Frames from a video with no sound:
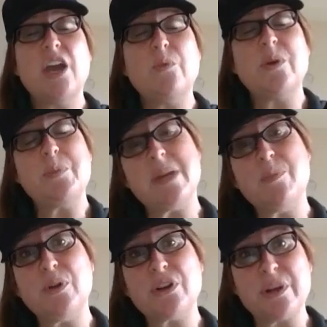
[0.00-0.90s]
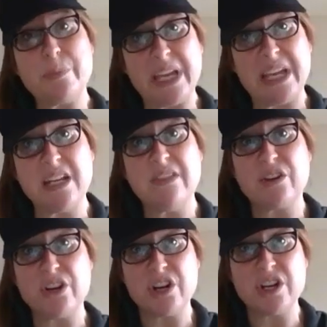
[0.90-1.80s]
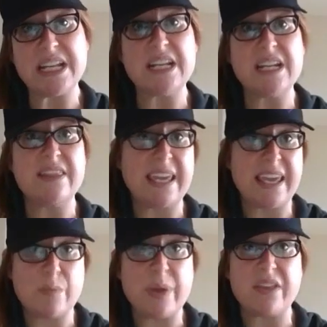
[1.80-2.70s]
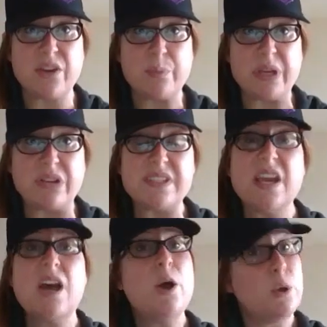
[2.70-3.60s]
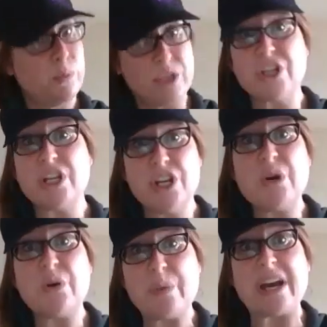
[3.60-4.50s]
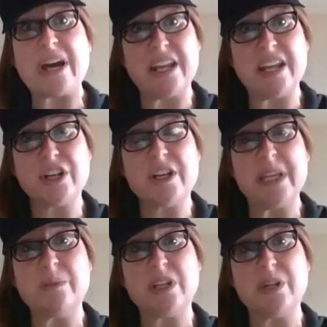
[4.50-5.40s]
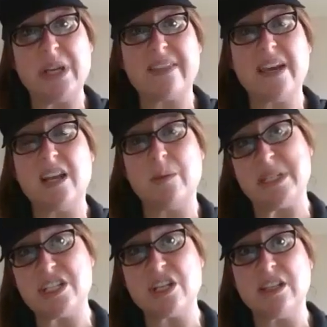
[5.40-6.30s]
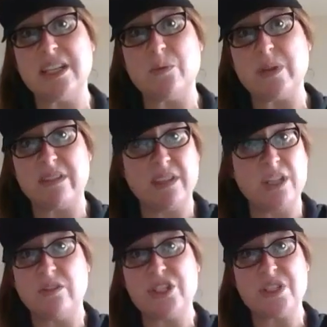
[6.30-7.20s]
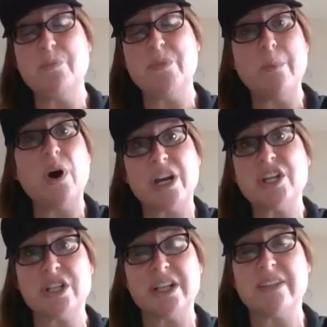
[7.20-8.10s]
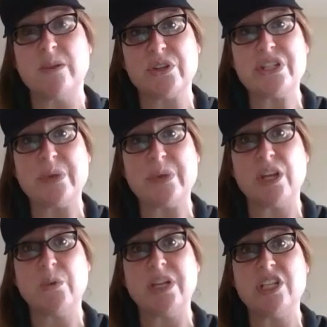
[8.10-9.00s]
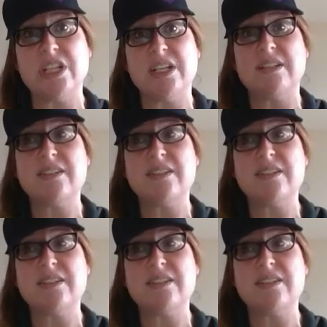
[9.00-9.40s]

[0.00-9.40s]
And when people are in pain and they're hurting and they can't pay their bills, you're going to know about it, and you're going to be able to pick that up digitally with, just the monitoring that we're doing at CoinGenius.